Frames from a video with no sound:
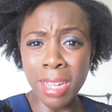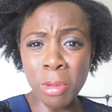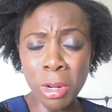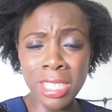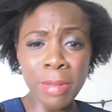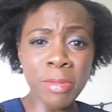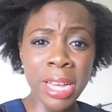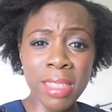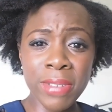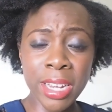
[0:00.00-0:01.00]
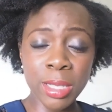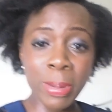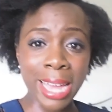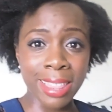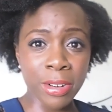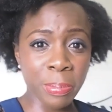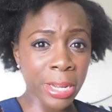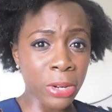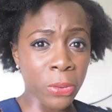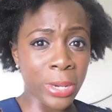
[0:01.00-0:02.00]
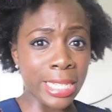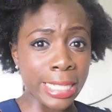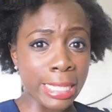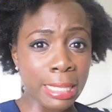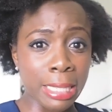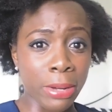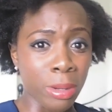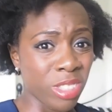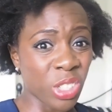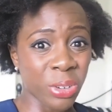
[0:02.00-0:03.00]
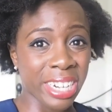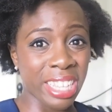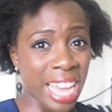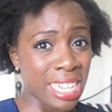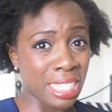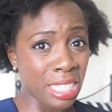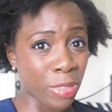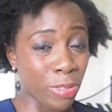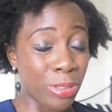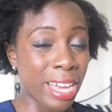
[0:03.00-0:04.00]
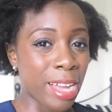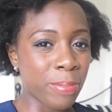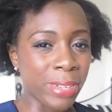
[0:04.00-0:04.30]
I watched some of my other videos back and they're a bit long-winded, so I'm sorry that you had to sit through that.